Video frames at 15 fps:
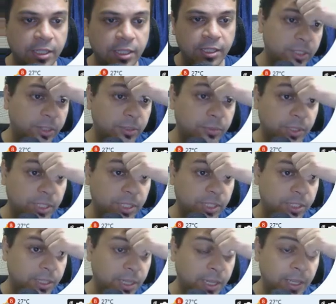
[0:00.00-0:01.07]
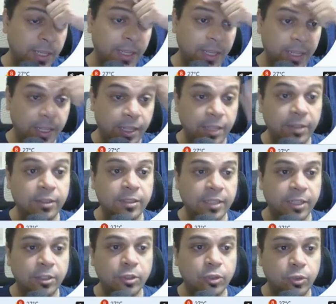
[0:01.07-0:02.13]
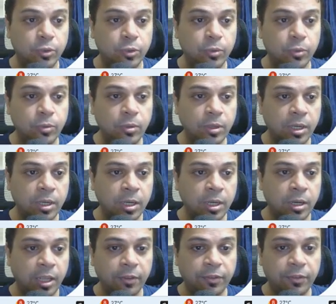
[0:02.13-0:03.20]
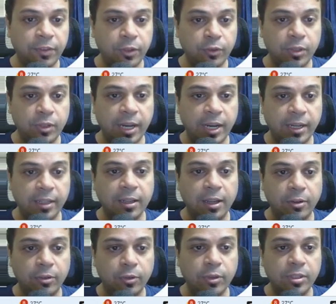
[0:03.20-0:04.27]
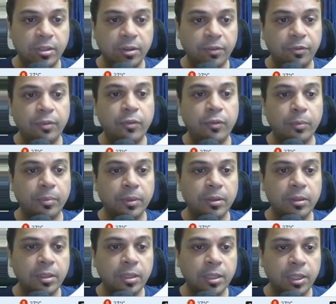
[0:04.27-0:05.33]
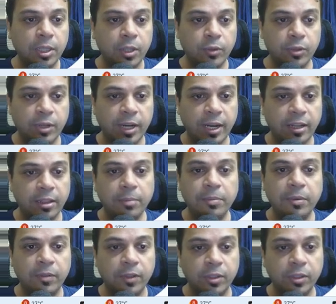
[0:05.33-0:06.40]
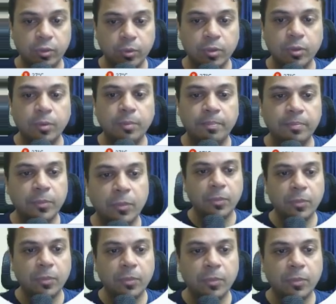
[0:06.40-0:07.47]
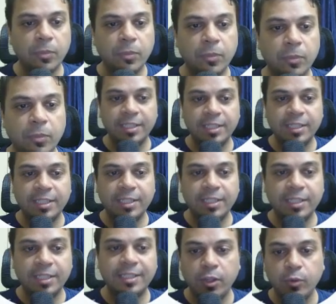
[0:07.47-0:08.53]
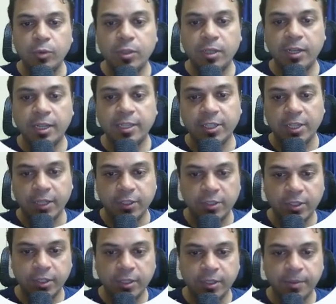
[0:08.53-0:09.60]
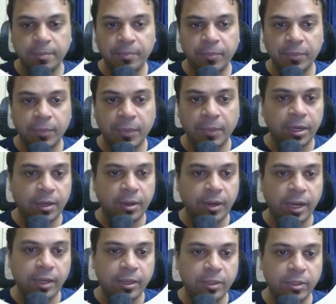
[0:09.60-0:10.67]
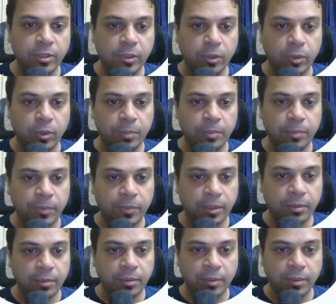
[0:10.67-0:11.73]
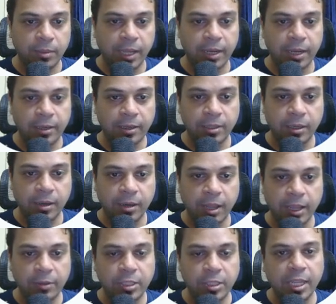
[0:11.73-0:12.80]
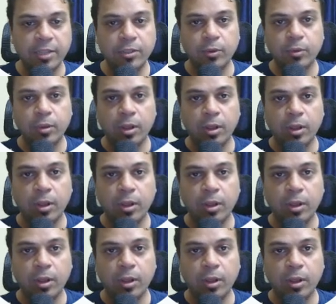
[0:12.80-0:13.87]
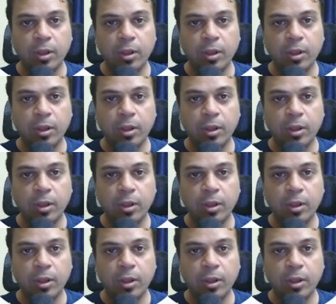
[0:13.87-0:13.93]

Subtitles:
series, which is either set to true if the user ID in the current row is different from the user ID in the previous row. So the cookie obviously changes if the user has changed, right? So again, like I was saying, so our table,